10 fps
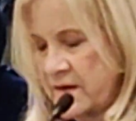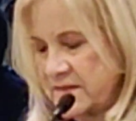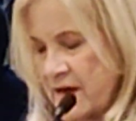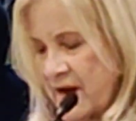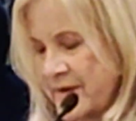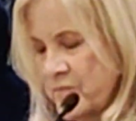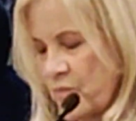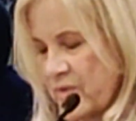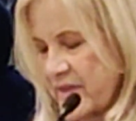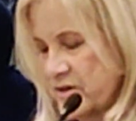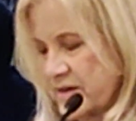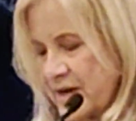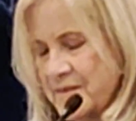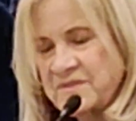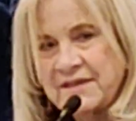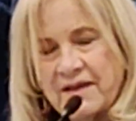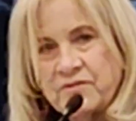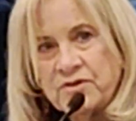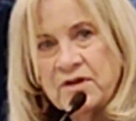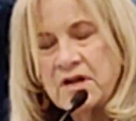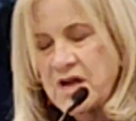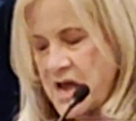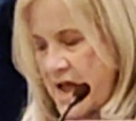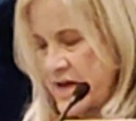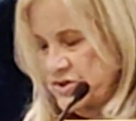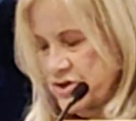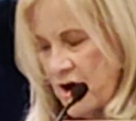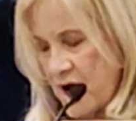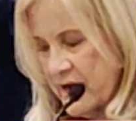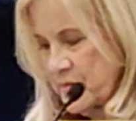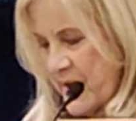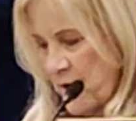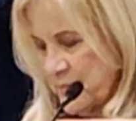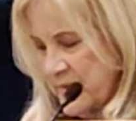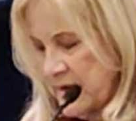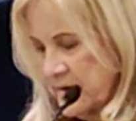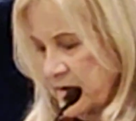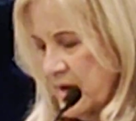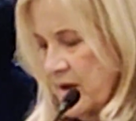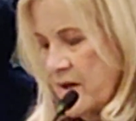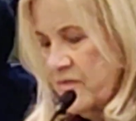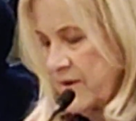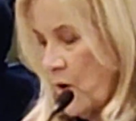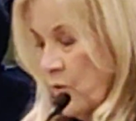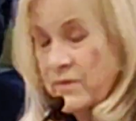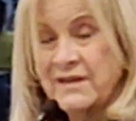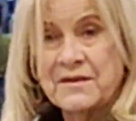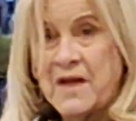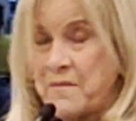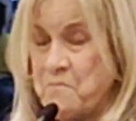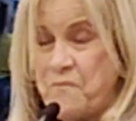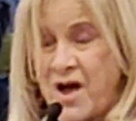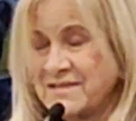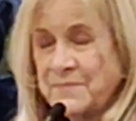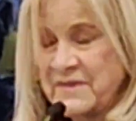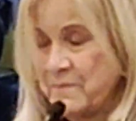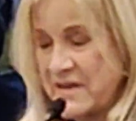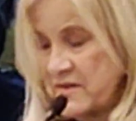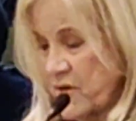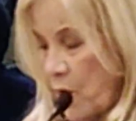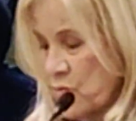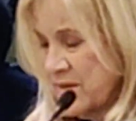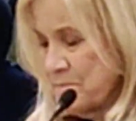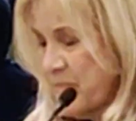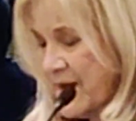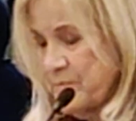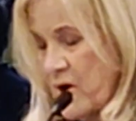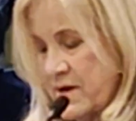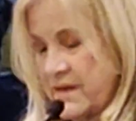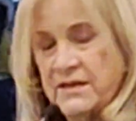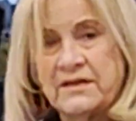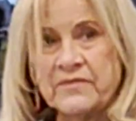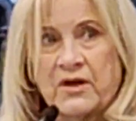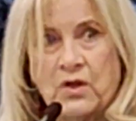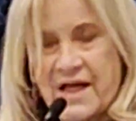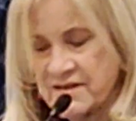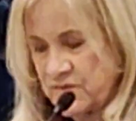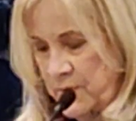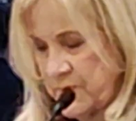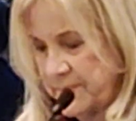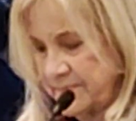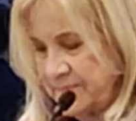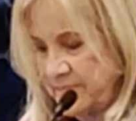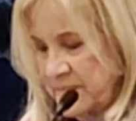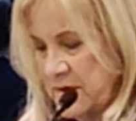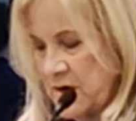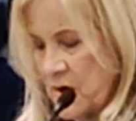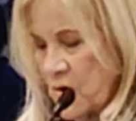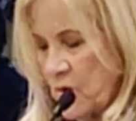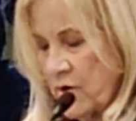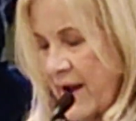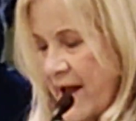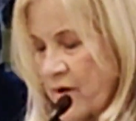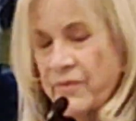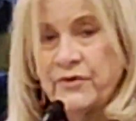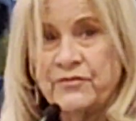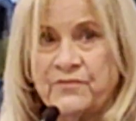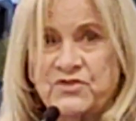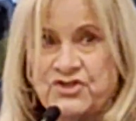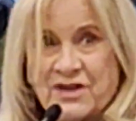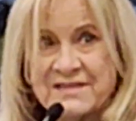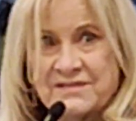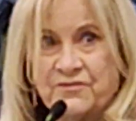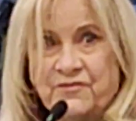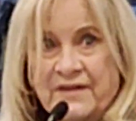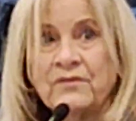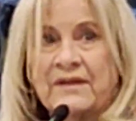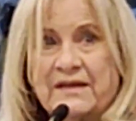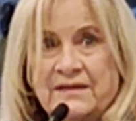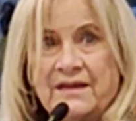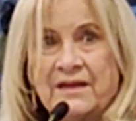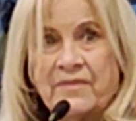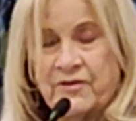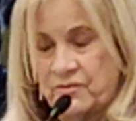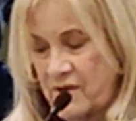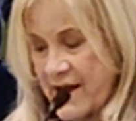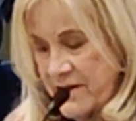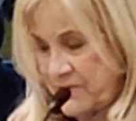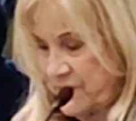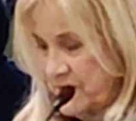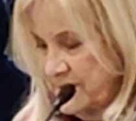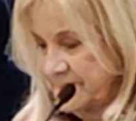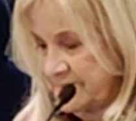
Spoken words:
a time when they could come together and talk about being the only, and possibly being the only BIPOC kid in the classroom, or how they're just feeling in their life.